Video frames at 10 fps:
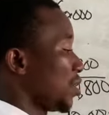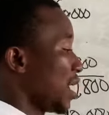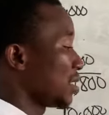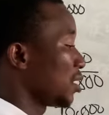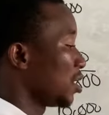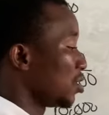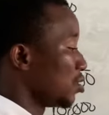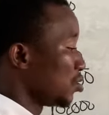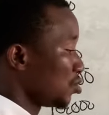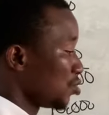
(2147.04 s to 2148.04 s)
had
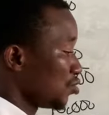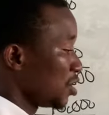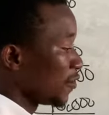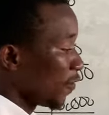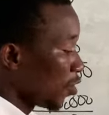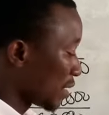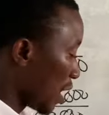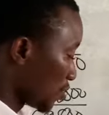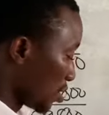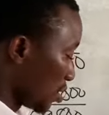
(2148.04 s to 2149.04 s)

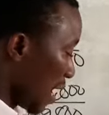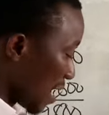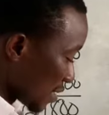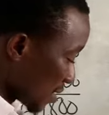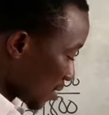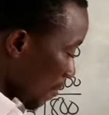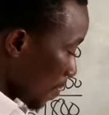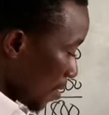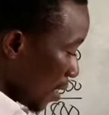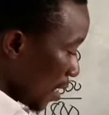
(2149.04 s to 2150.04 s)
24,000 as
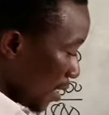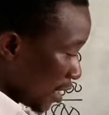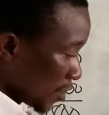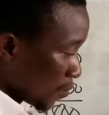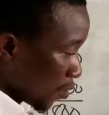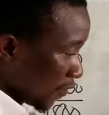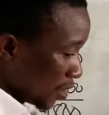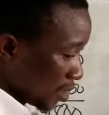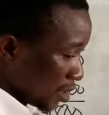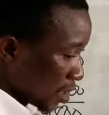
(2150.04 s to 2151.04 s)
a net profit.
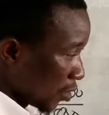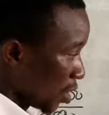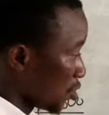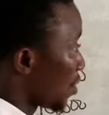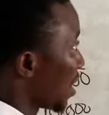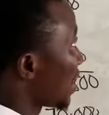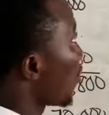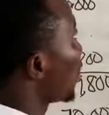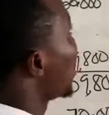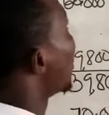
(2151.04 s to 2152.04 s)
Is that okay? So we are done with the